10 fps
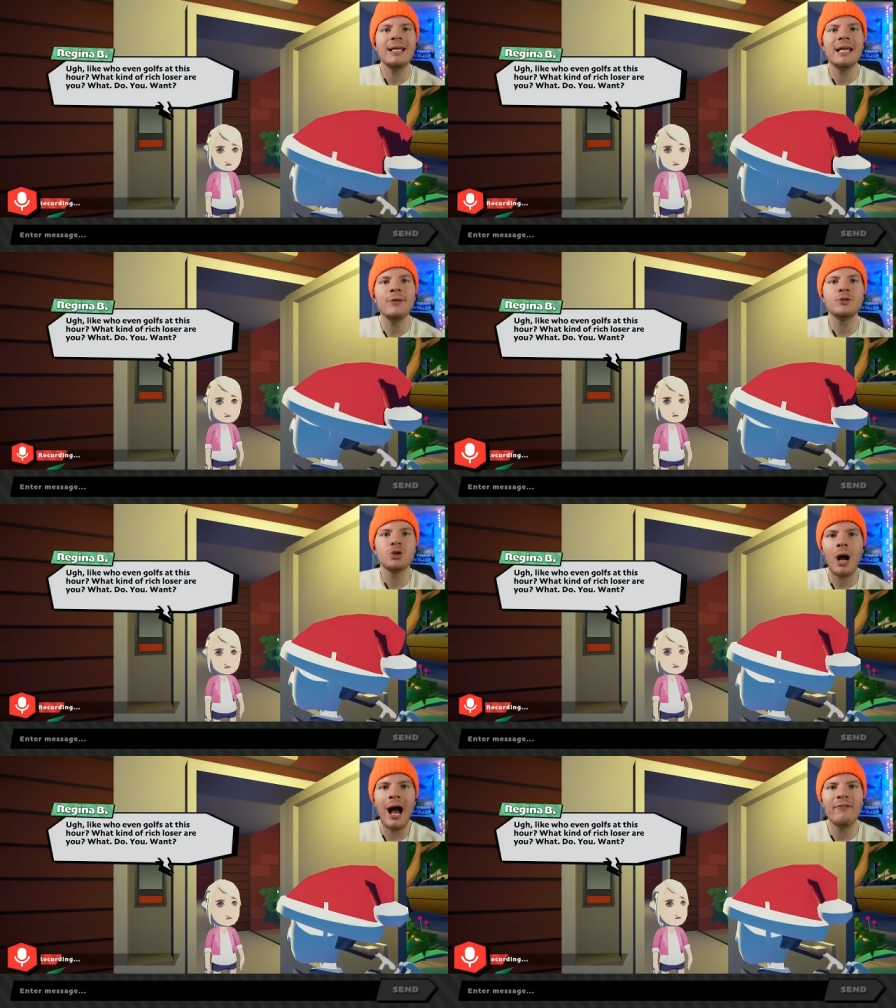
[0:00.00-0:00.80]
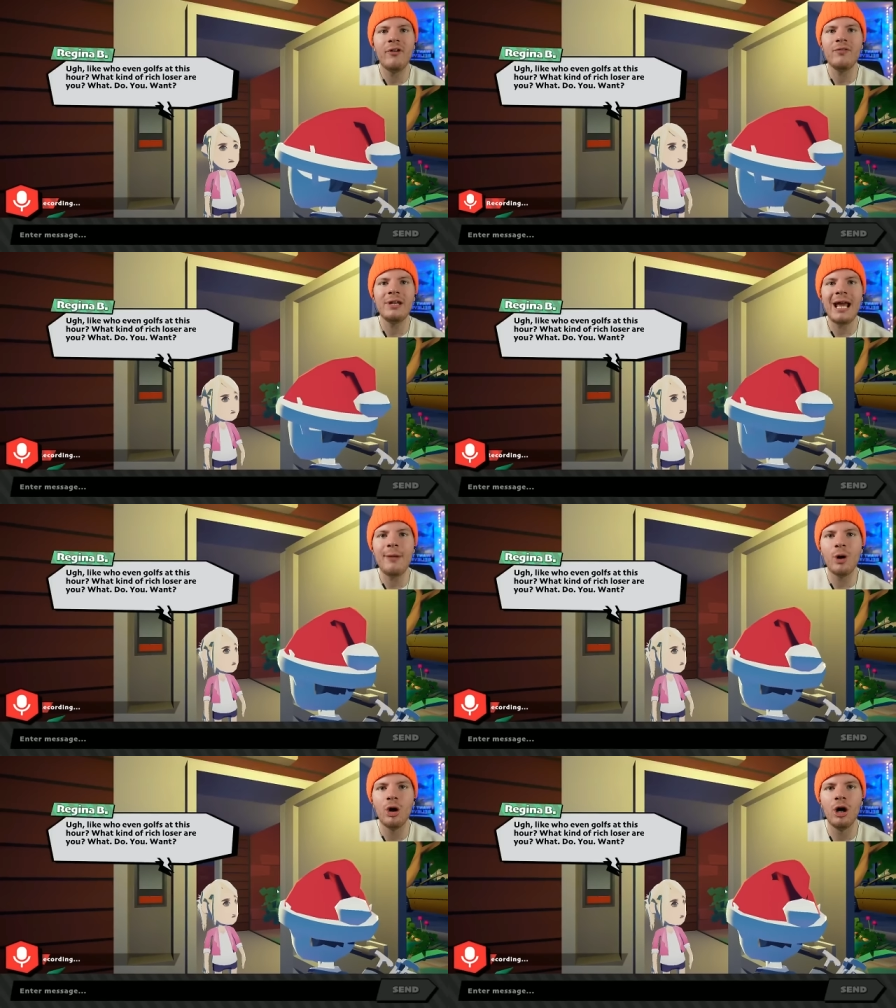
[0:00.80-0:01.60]
gift drive of the
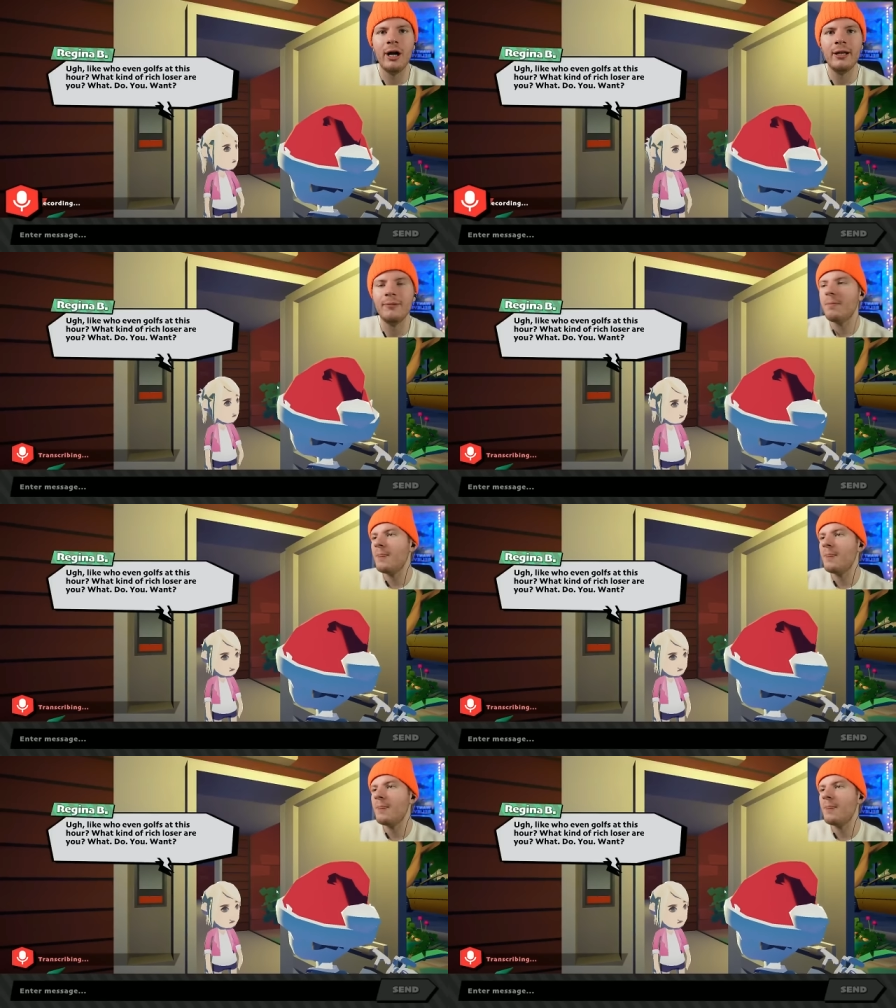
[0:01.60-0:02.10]
neighborhood.